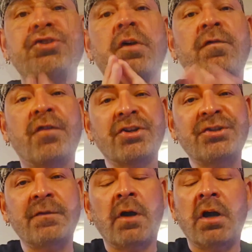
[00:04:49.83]
So,
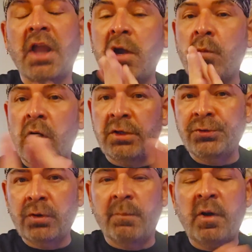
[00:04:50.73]
first of all, I
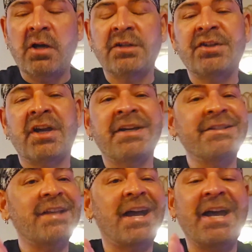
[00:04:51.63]
want to apologize.